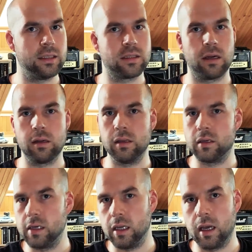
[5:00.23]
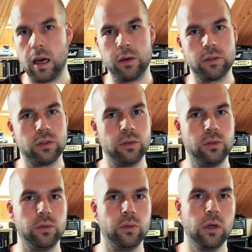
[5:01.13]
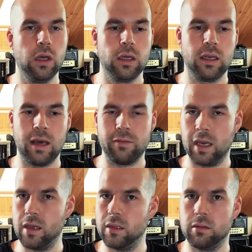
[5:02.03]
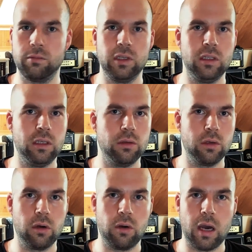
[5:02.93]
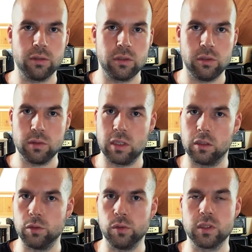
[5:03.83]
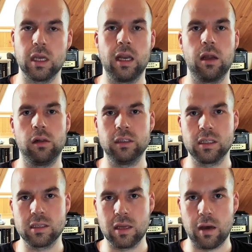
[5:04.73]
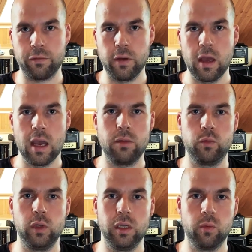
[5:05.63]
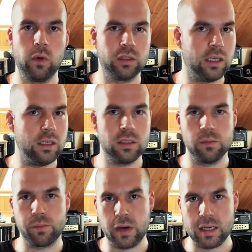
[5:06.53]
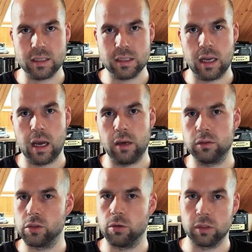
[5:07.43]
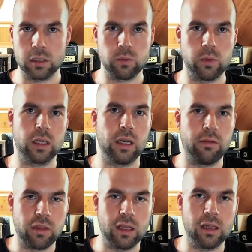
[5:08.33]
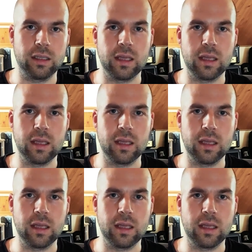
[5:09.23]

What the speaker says: start learning how to navigate 3D, you know, how to use the tools and all that stuff, and really what keys to press and how the shortcuts work and everything like